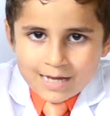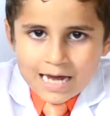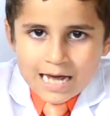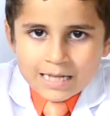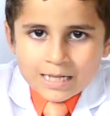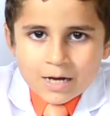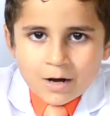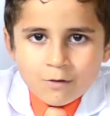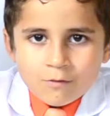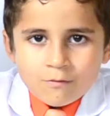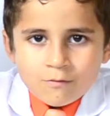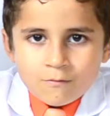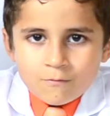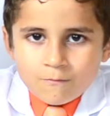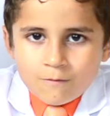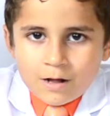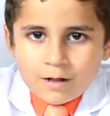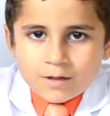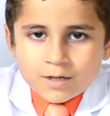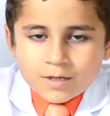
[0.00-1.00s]
Hello,
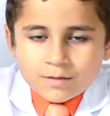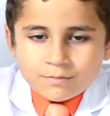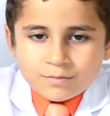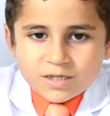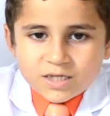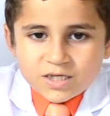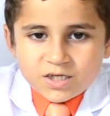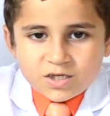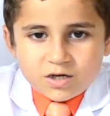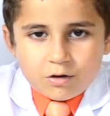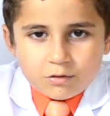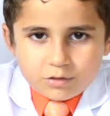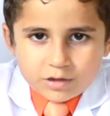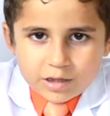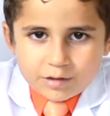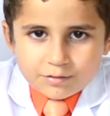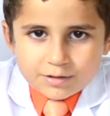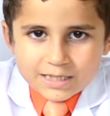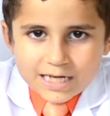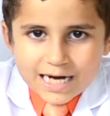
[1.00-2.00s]
welcome to
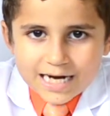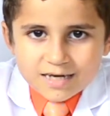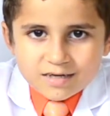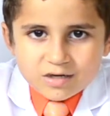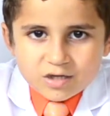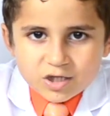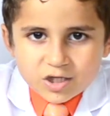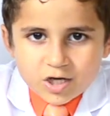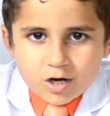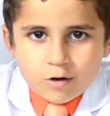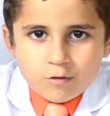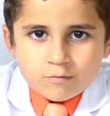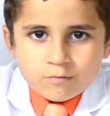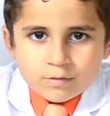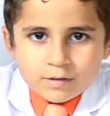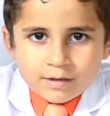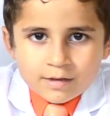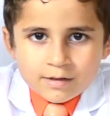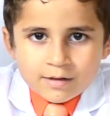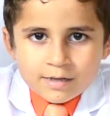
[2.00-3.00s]
JoJo Science Show.
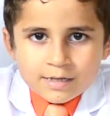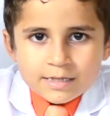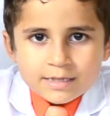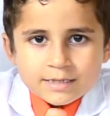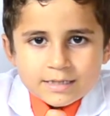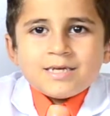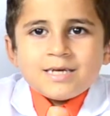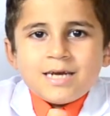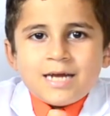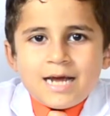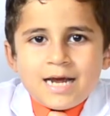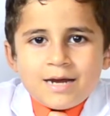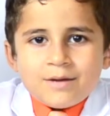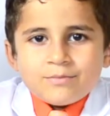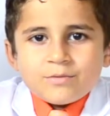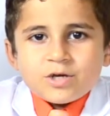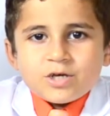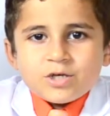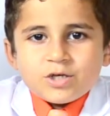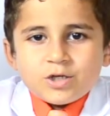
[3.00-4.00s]
Today
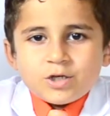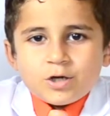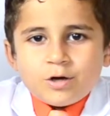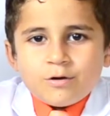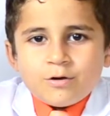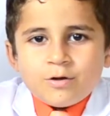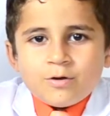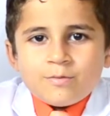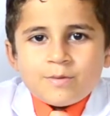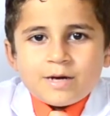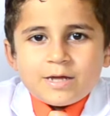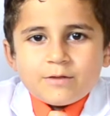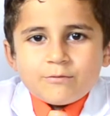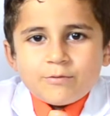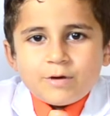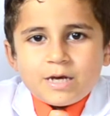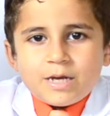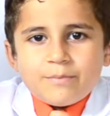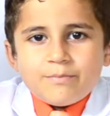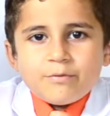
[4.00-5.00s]
I'm going to show you my
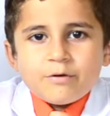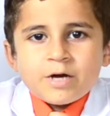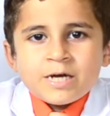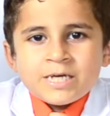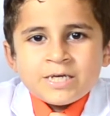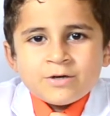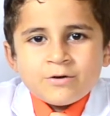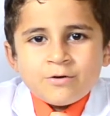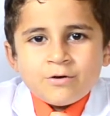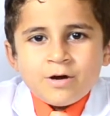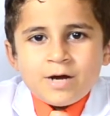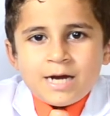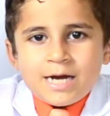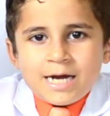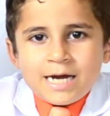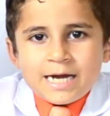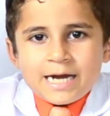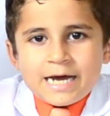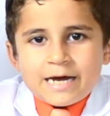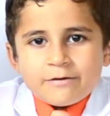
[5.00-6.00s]
3D printer
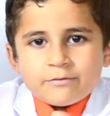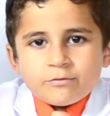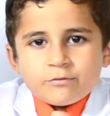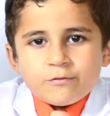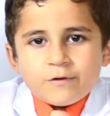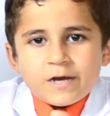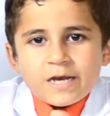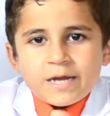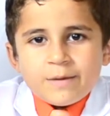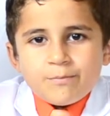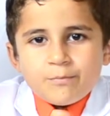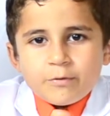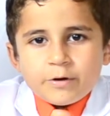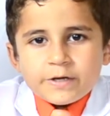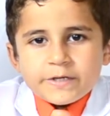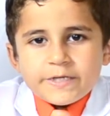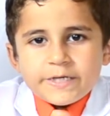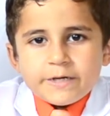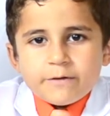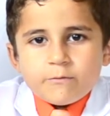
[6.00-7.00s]
and how 3D
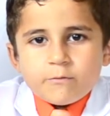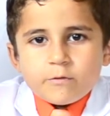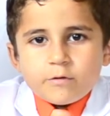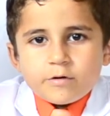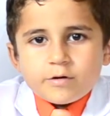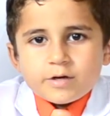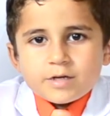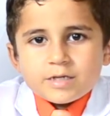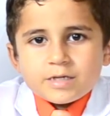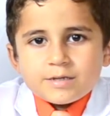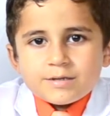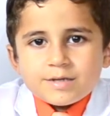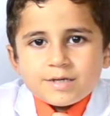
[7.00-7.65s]
printing works.